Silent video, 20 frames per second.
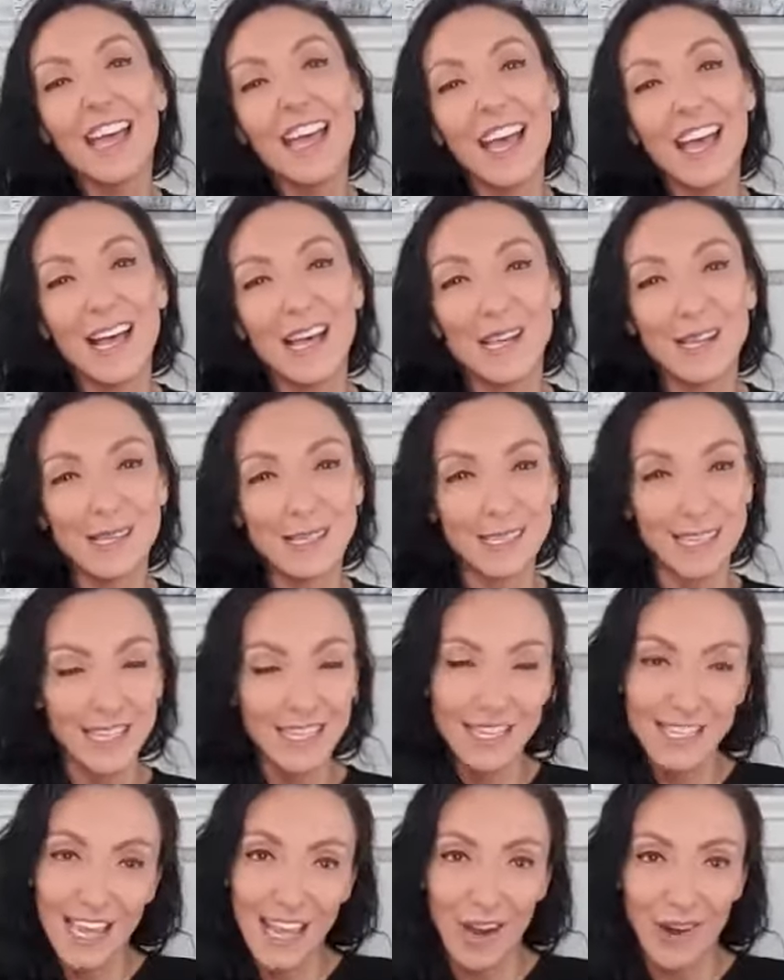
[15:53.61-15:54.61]

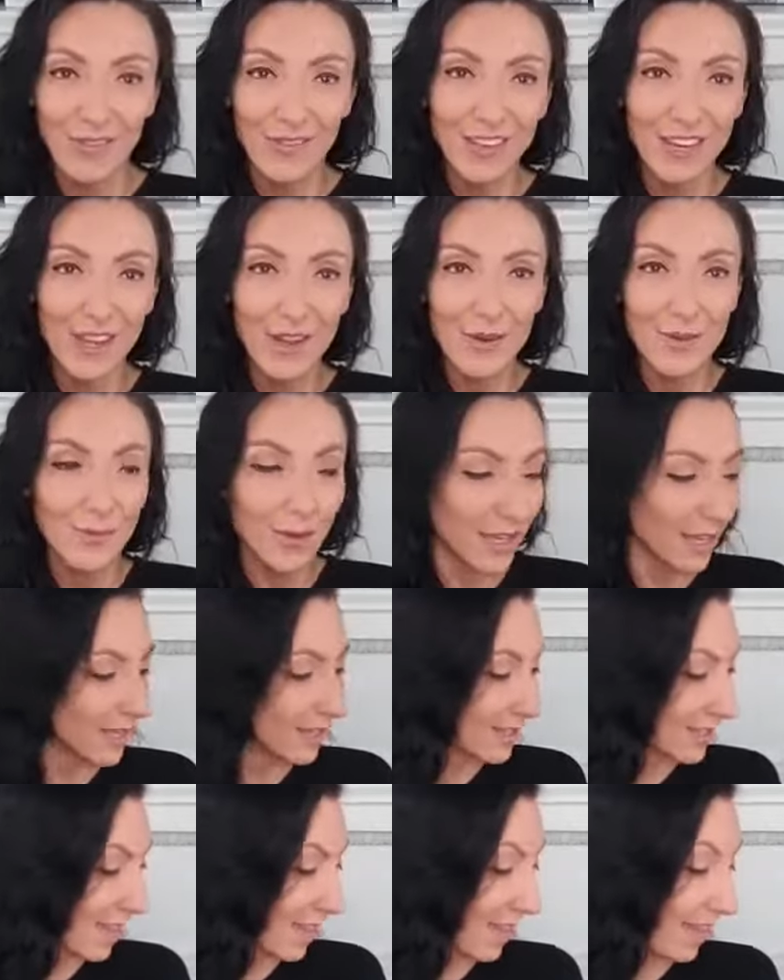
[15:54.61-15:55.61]
skincare video,
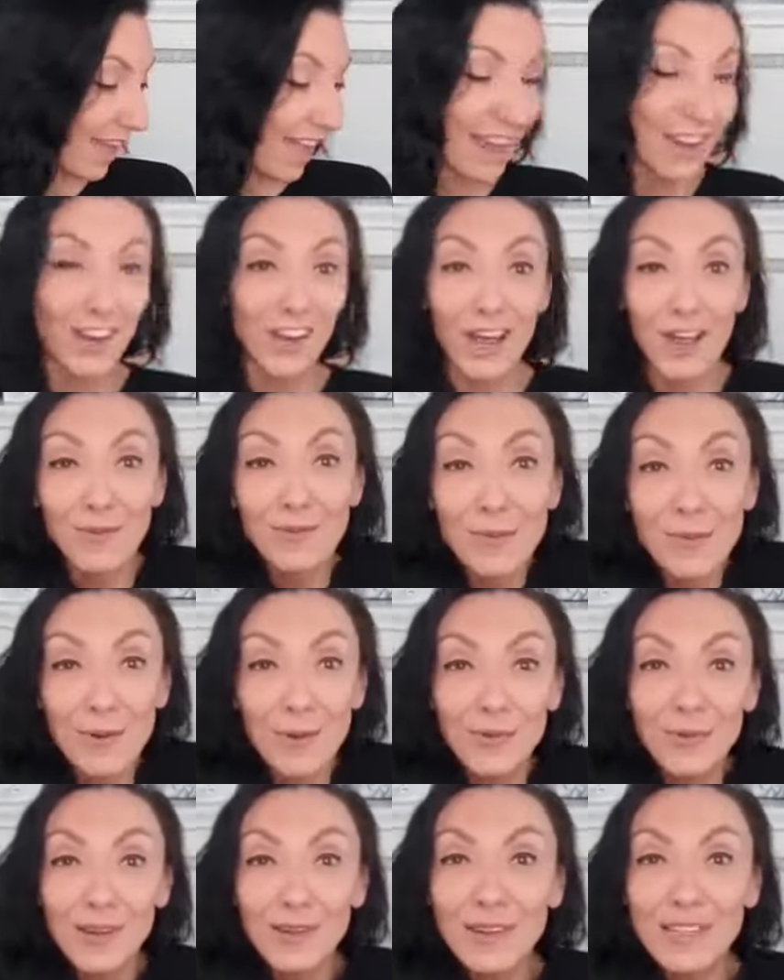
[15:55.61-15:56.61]
because I had a lot of people
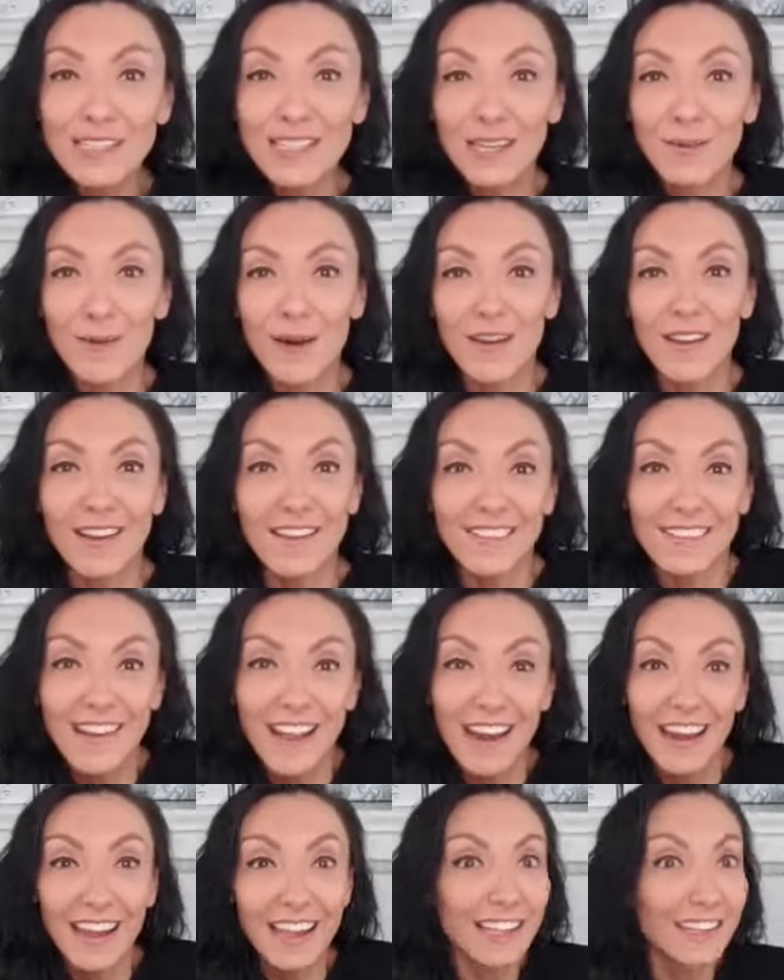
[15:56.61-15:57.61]
requesting about it and I
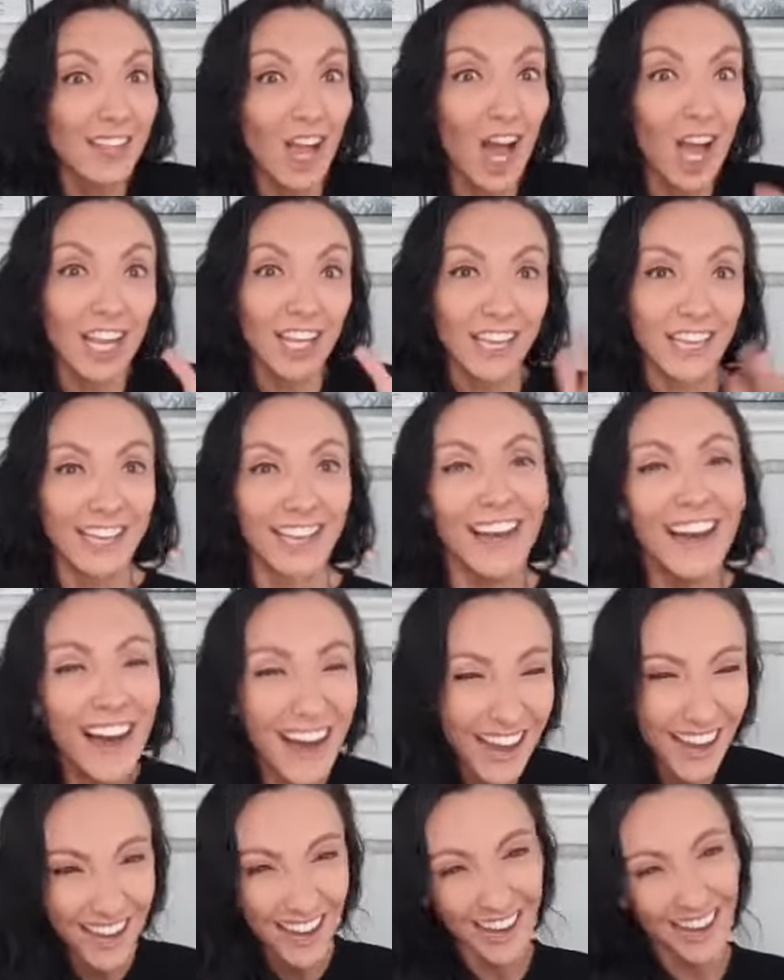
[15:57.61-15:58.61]
like talking.
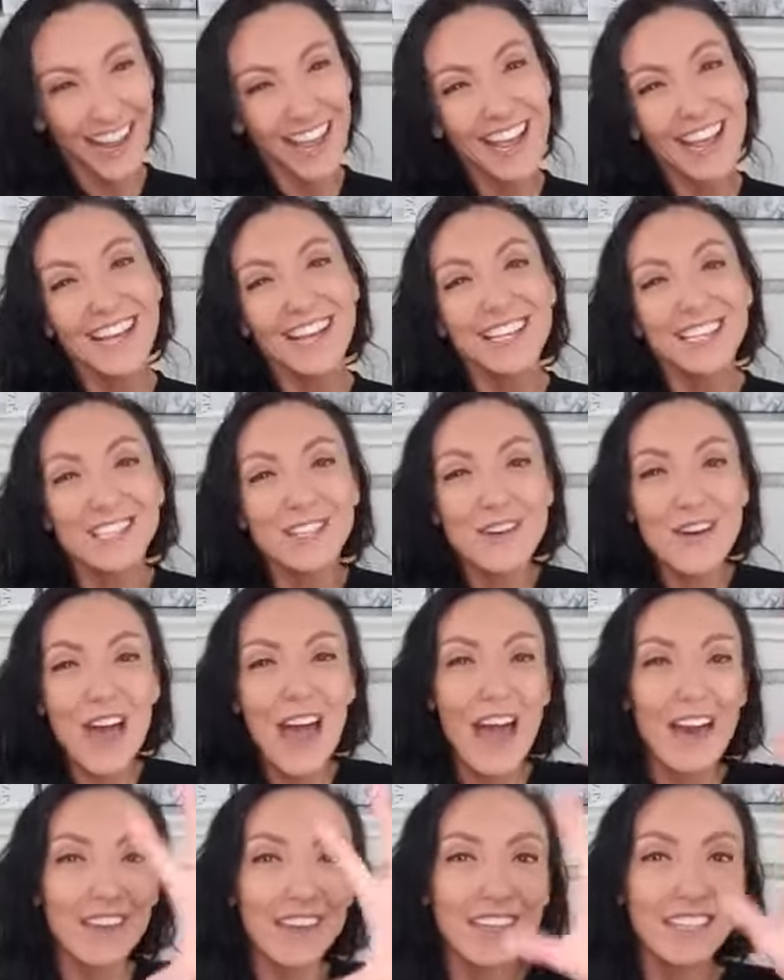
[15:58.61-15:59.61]
So
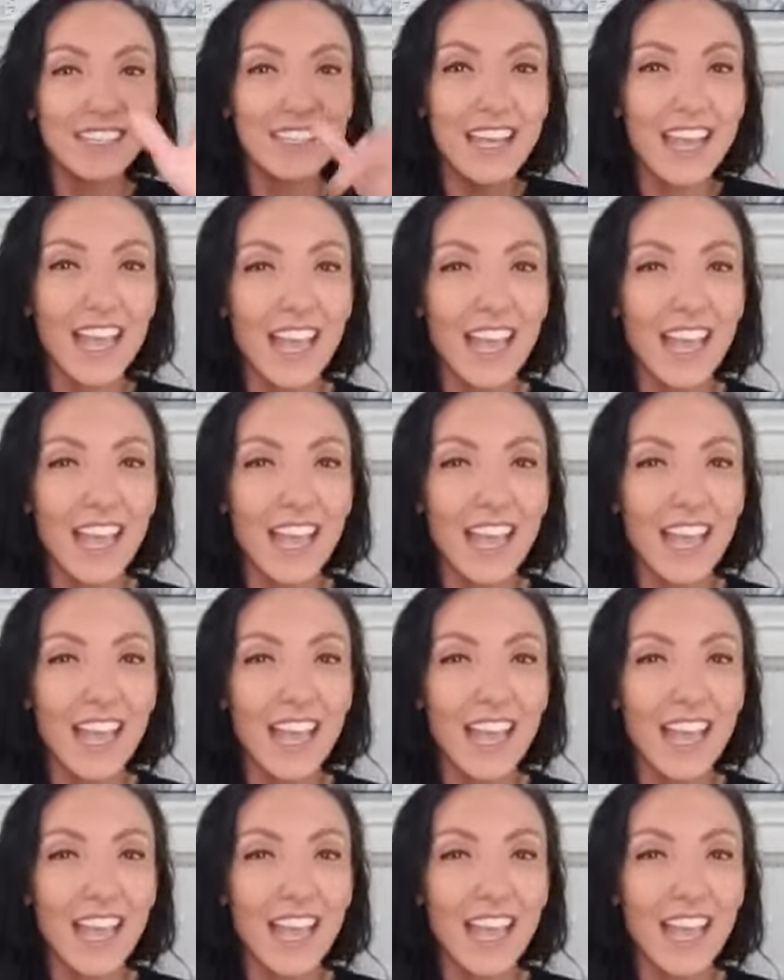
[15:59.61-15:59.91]
have a good day